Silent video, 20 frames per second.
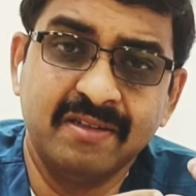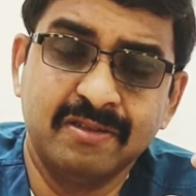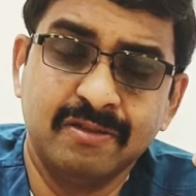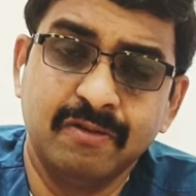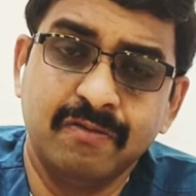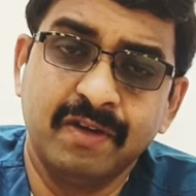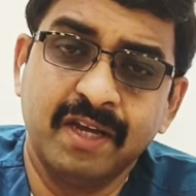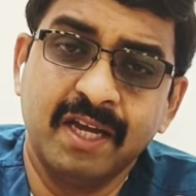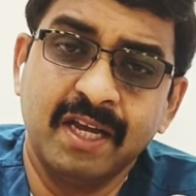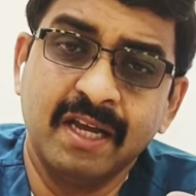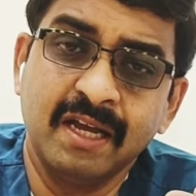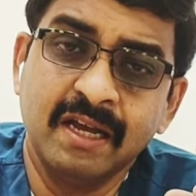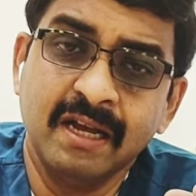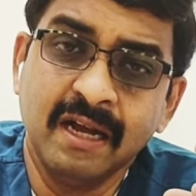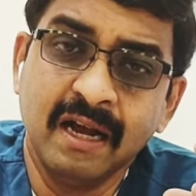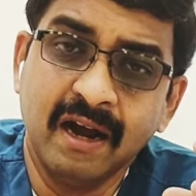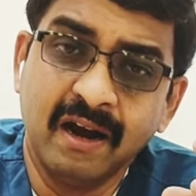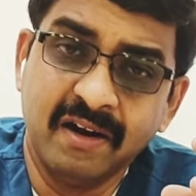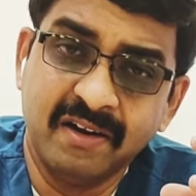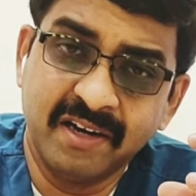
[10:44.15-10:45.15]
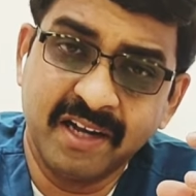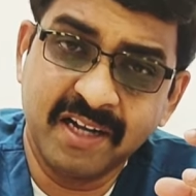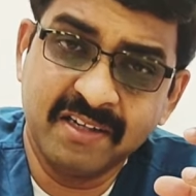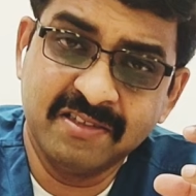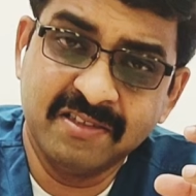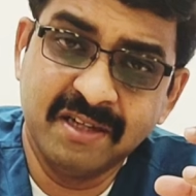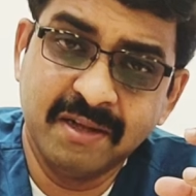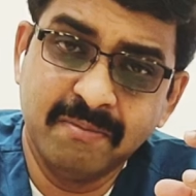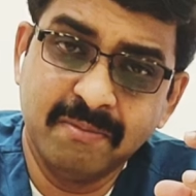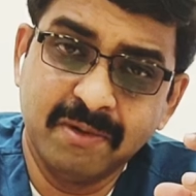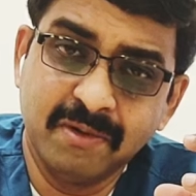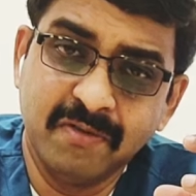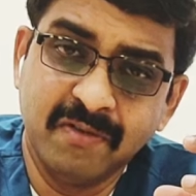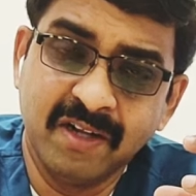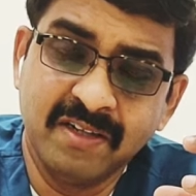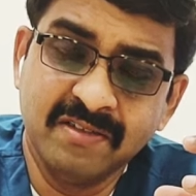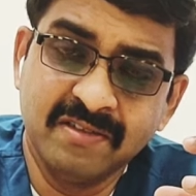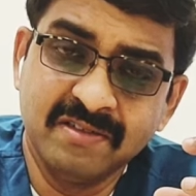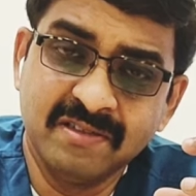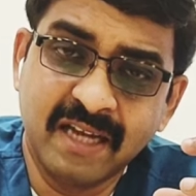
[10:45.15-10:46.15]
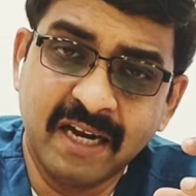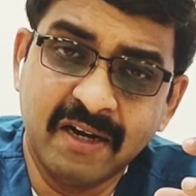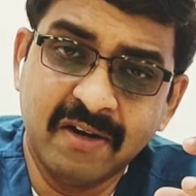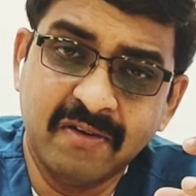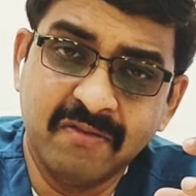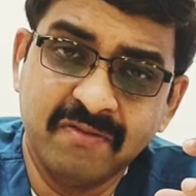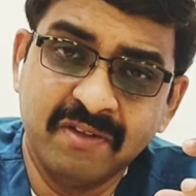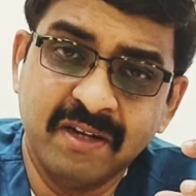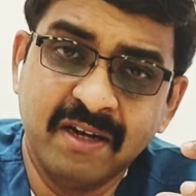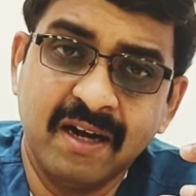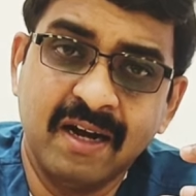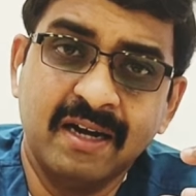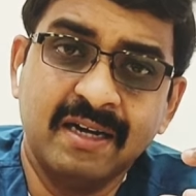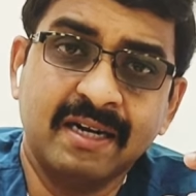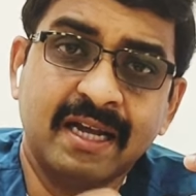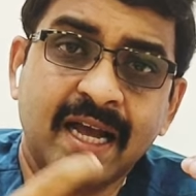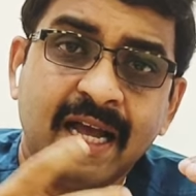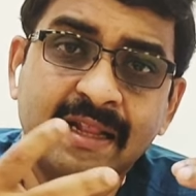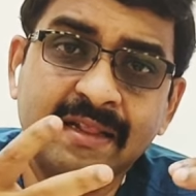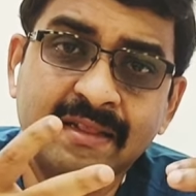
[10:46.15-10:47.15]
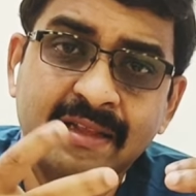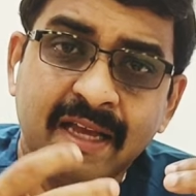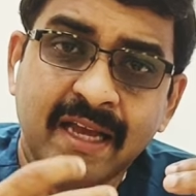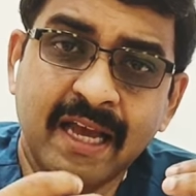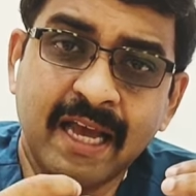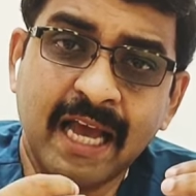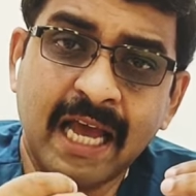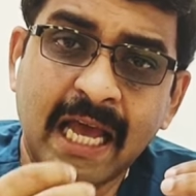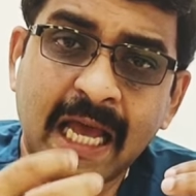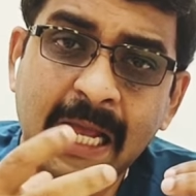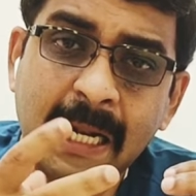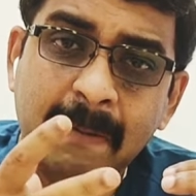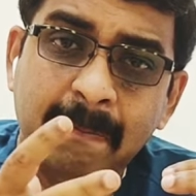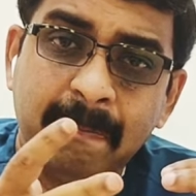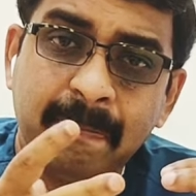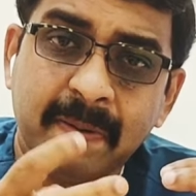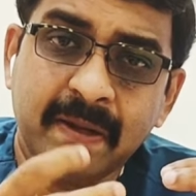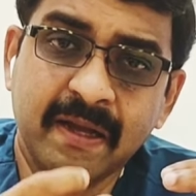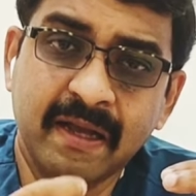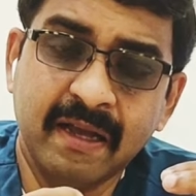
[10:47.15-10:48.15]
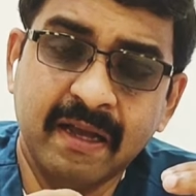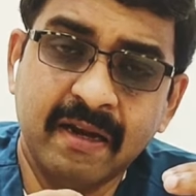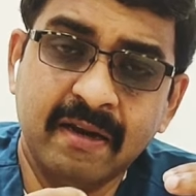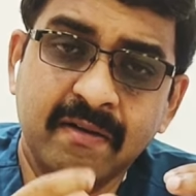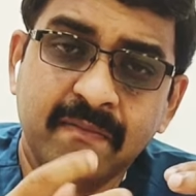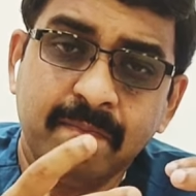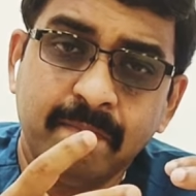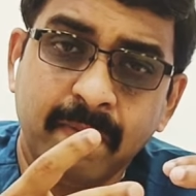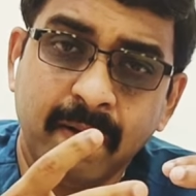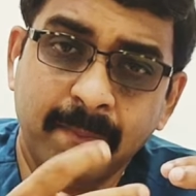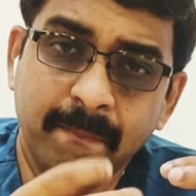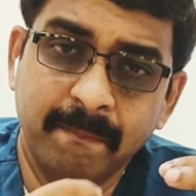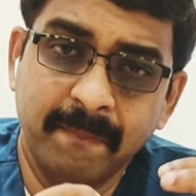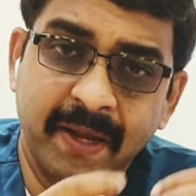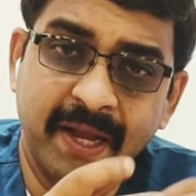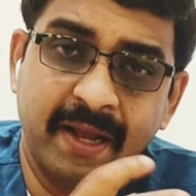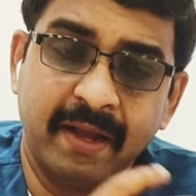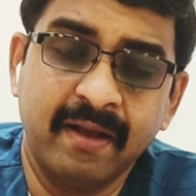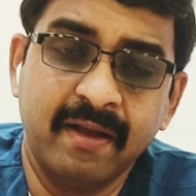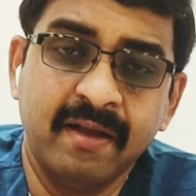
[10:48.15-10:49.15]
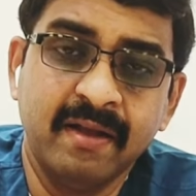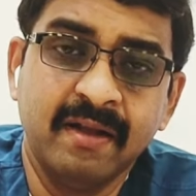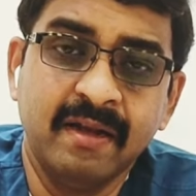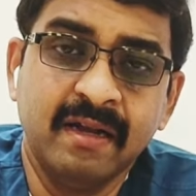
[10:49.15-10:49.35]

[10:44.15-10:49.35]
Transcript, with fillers: So we attach them to one side of the heart and they help in pumping.